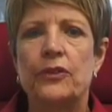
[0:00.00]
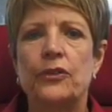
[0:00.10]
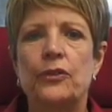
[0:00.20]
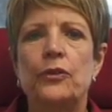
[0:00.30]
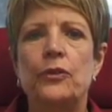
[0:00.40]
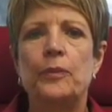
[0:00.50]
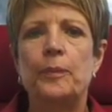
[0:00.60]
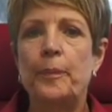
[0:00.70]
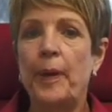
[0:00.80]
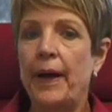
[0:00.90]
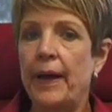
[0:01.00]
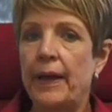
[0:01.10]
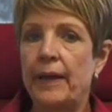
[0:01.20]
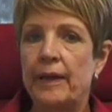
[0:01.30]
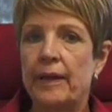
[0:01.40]
to
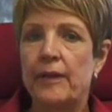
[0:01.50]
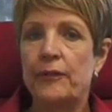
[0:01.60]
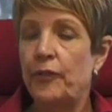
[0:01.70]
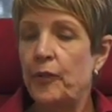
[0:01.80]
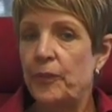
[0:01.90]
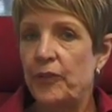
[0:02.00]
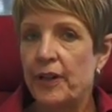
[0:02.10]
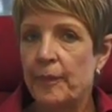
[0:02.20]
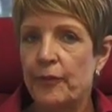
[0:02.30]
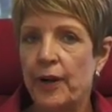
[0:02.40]
pay 50% up